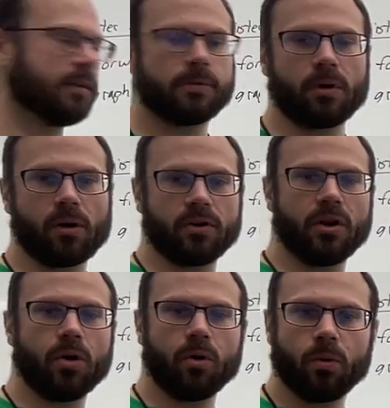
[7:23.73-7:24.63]
there are
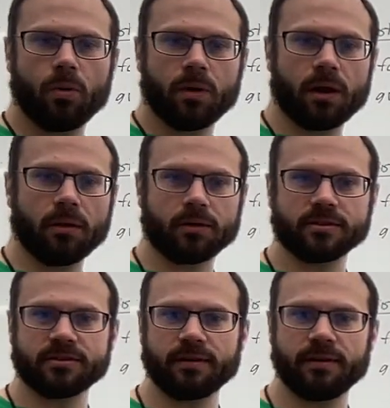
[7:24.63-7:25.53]
no
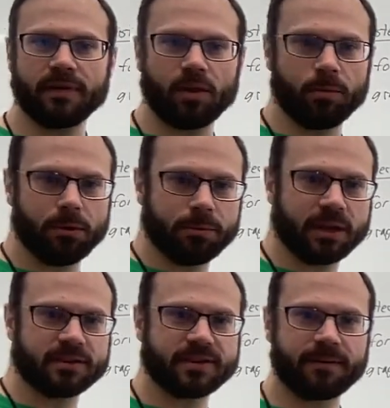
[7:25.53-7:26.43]
colors available
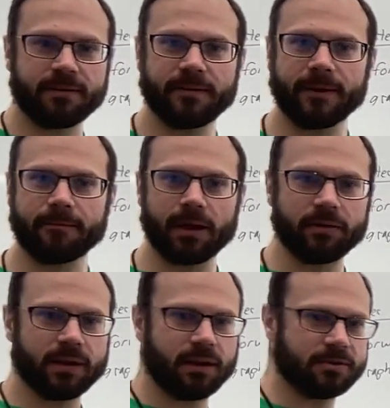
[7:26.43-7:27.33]
because everything around
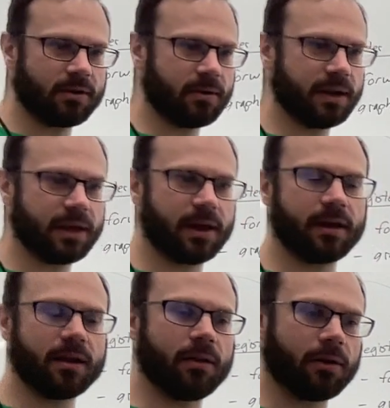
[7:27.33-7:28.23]
it has already got a
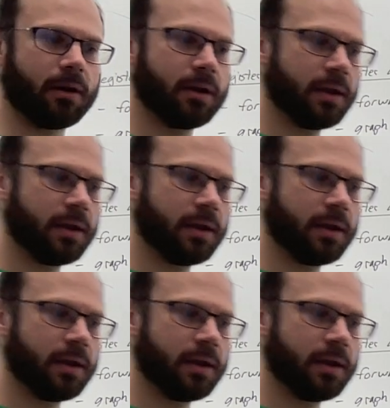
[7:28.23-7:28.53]
color.